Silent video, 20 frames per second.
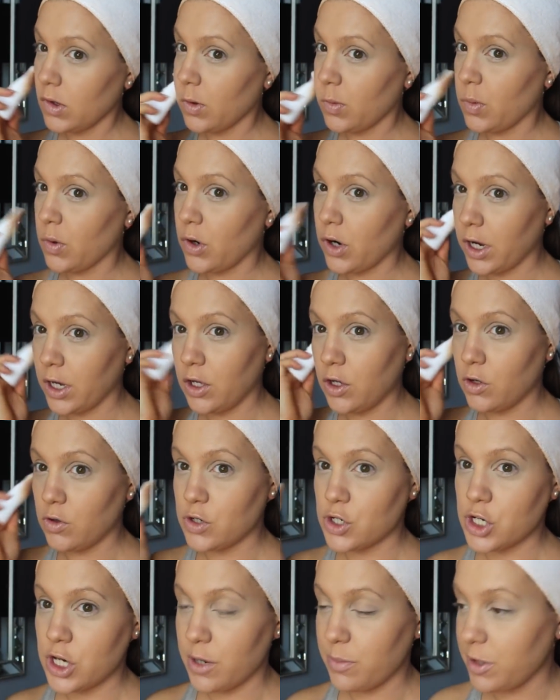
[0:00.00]
a
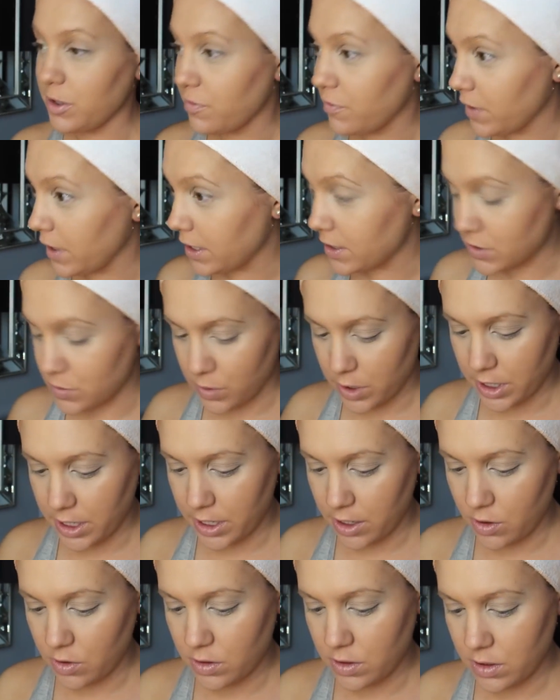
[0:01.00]
preggo chubby face right
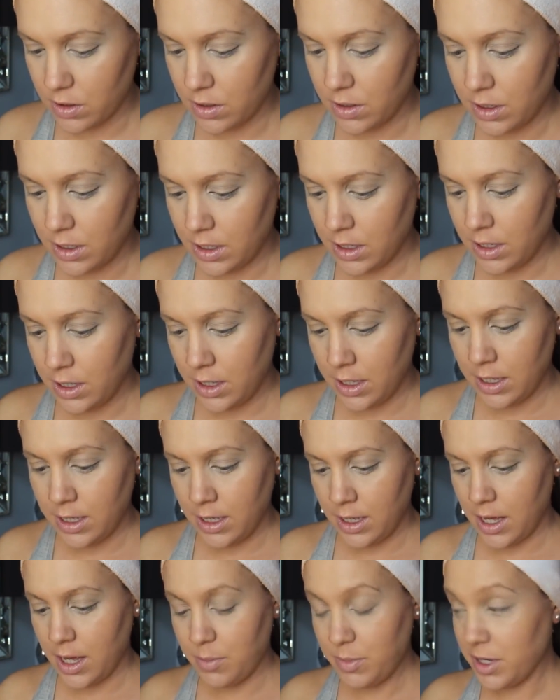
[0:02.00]
now.
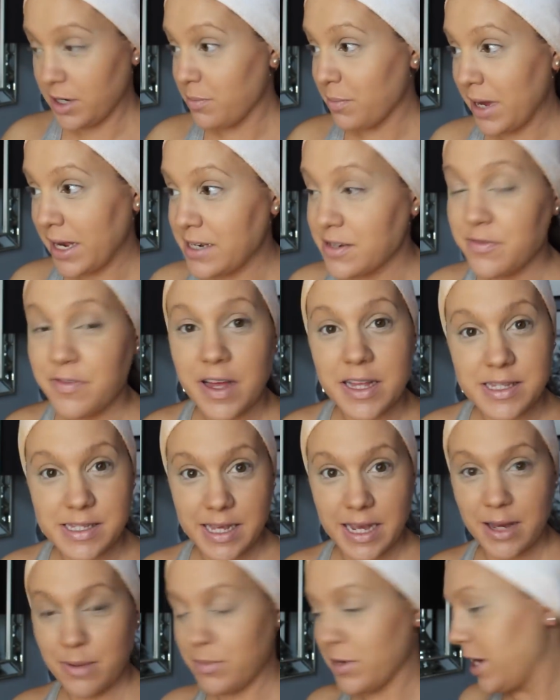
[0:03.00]
I mean, in my
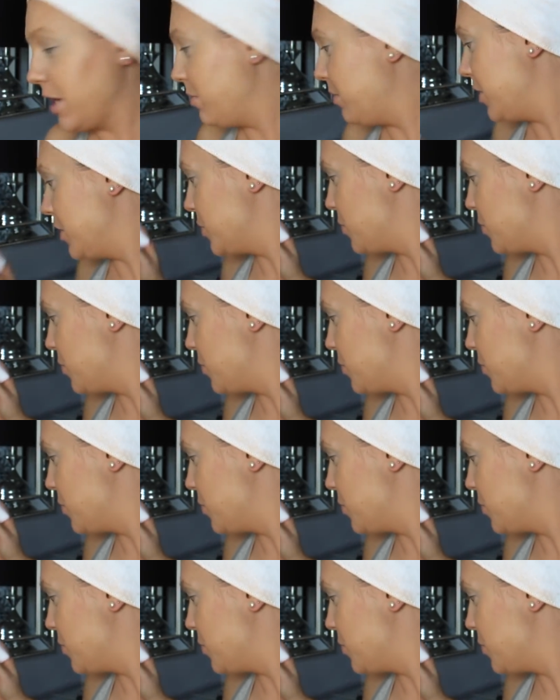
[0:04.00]
defense, I am 9